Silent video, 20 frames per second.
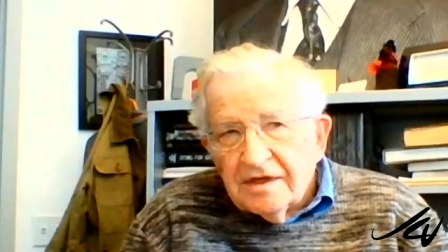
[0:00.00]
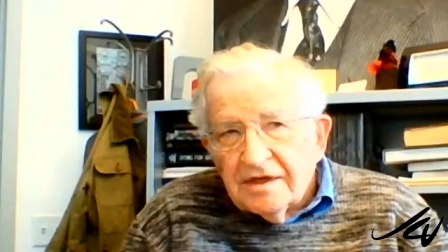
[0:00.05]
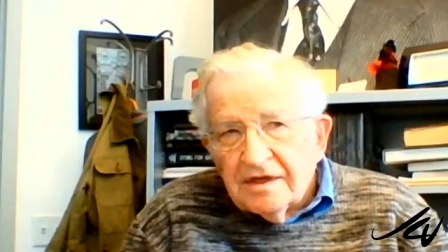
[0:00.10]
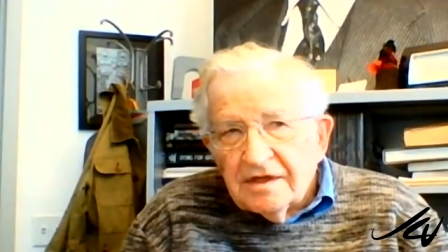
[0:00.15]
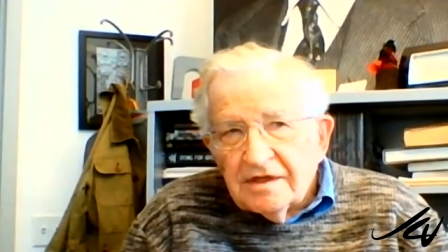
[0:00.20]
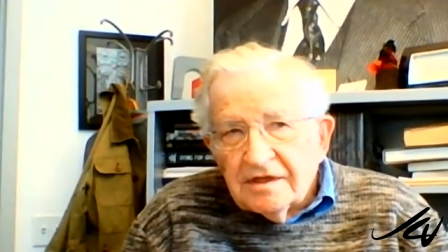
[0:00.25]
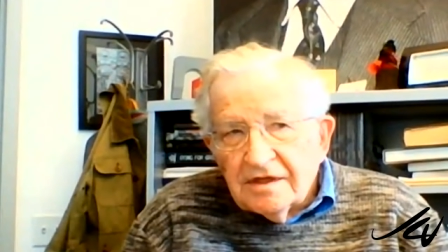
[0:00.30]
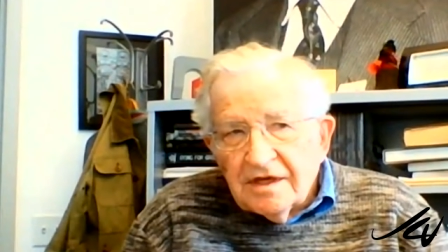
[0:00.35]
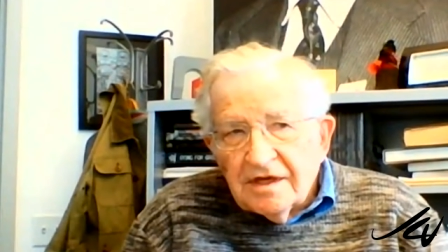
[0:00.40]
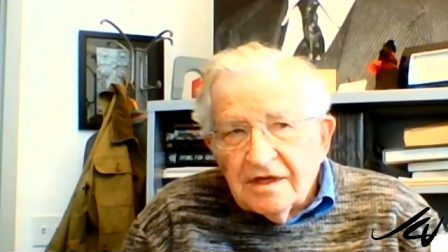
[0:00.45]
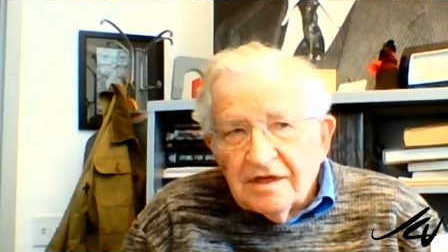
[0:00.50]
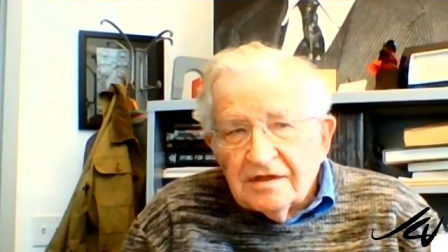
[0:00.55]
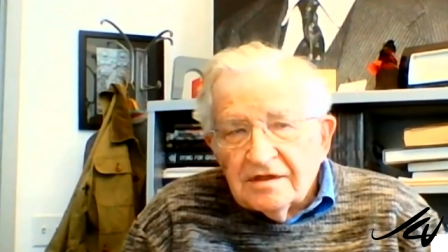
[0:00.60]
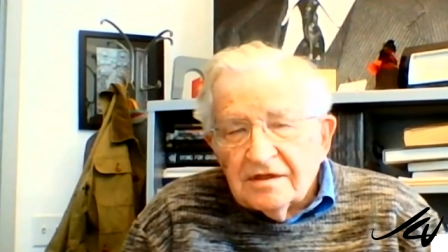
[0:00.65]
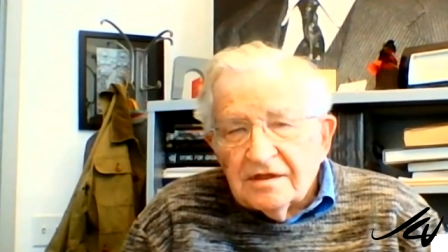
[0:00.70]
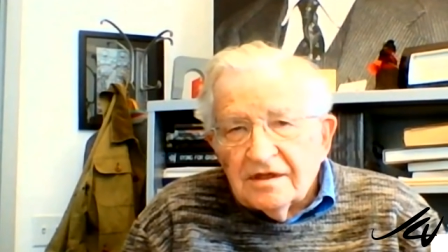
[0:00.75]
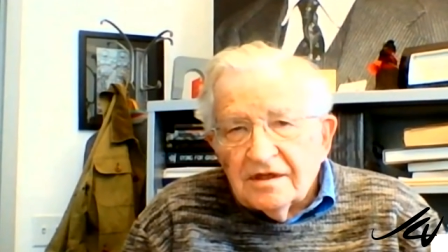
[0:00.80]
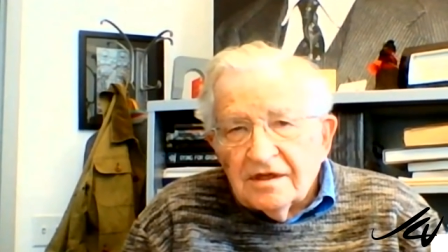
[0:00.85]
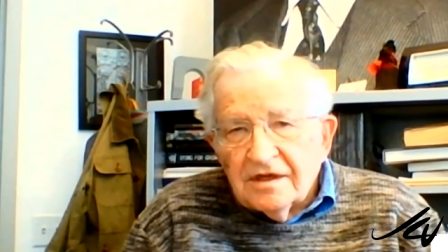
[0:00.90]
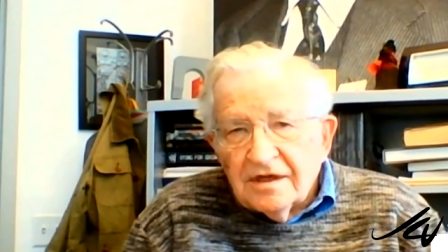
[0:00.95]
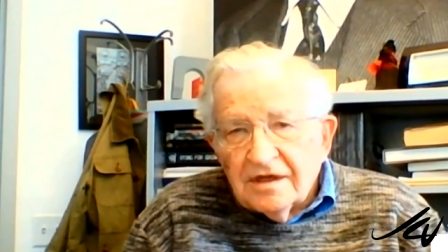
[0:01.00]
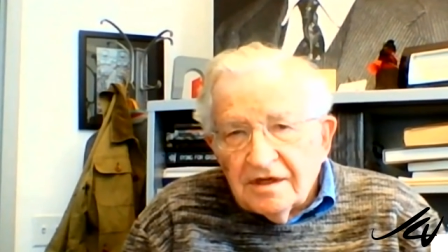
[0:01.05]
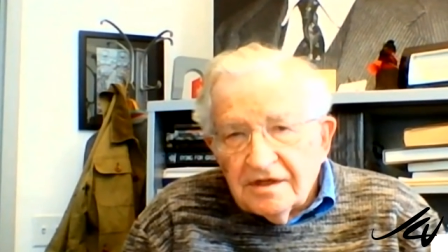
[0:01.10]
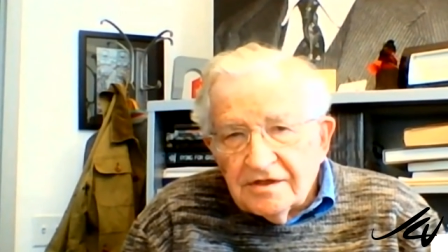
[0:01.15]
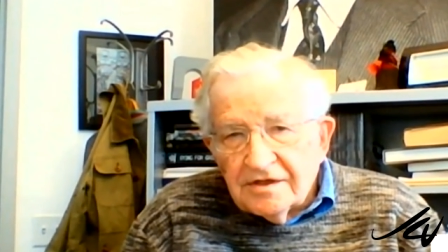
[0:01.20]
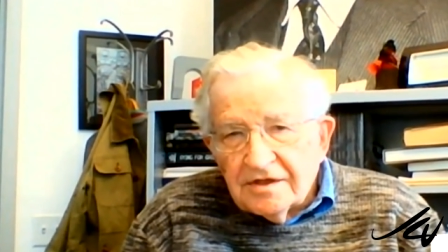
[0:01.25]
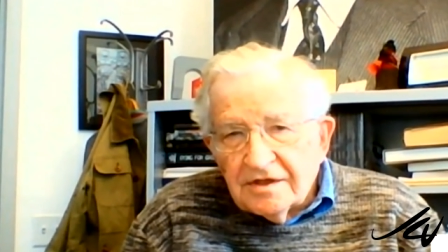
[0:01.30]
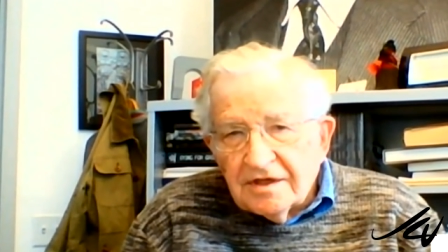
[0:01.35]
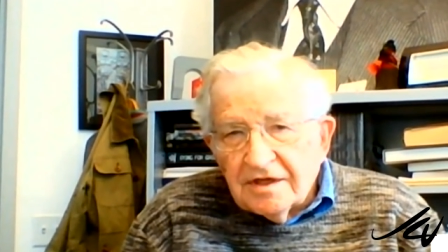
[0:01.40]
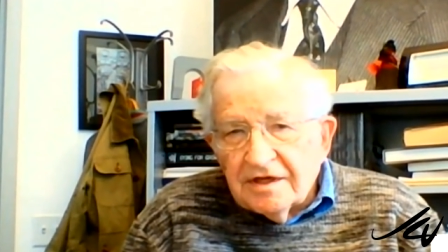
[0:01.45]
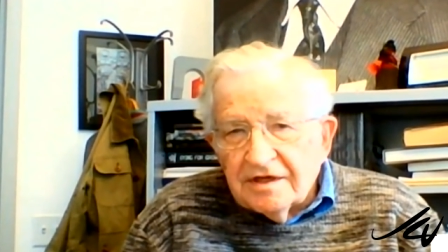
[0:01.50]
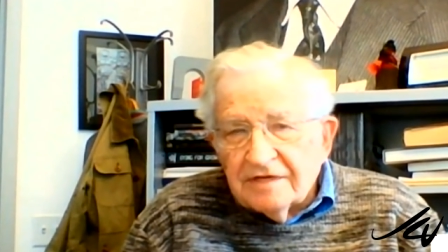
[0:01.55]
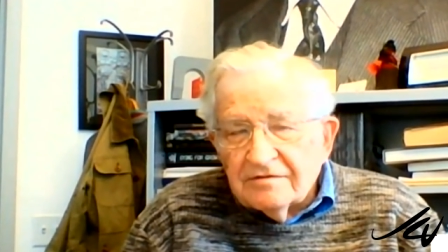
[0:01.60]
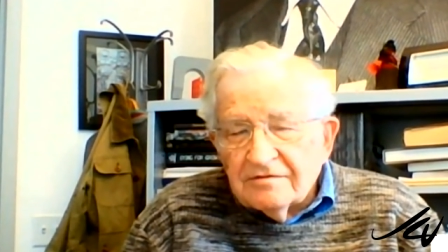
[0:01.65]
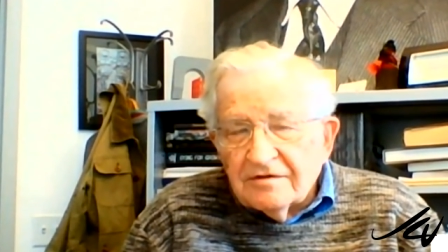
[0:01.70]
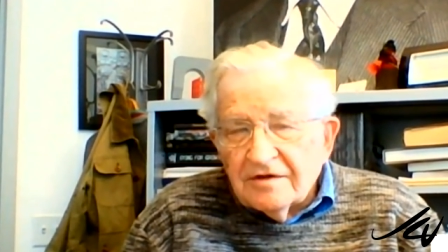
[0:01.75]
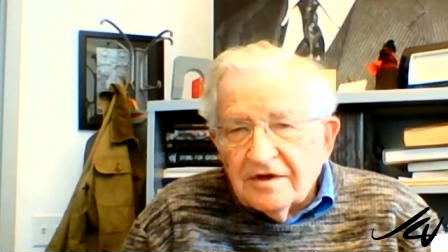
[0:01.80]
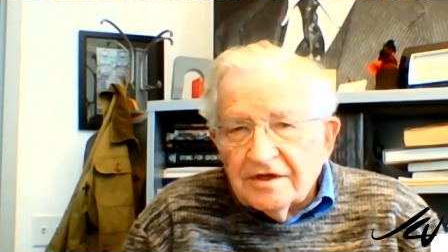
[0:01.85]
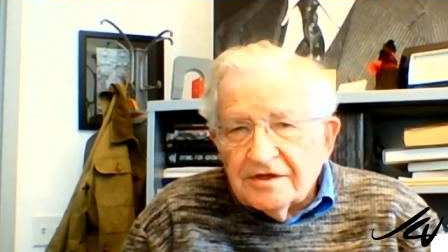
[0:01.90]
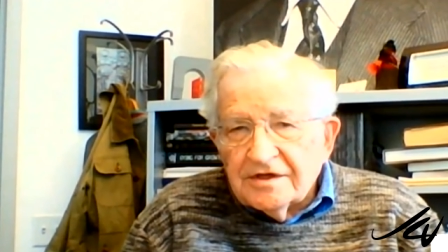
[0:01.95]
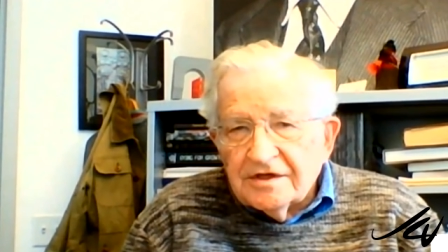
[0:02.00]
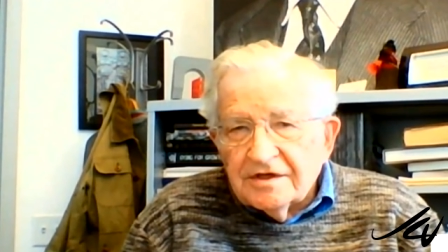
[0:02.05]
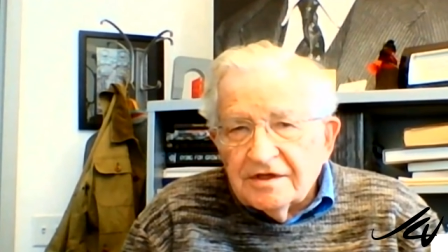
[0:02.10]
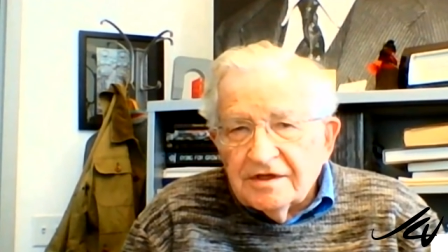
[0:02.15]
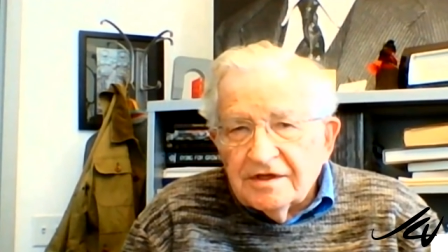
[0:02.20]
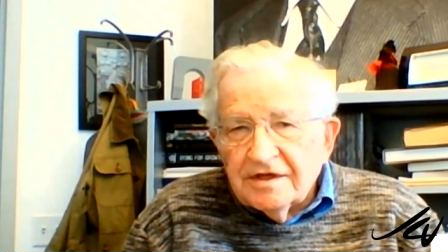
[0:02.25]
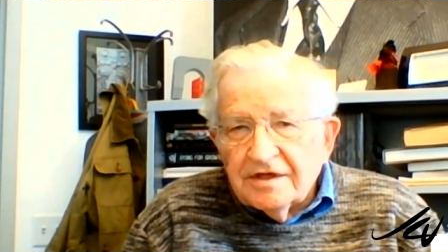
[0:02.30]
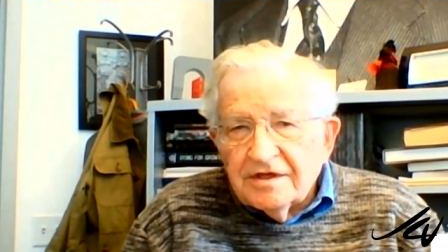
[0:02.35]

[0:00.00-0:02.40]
It can't isolate Russia,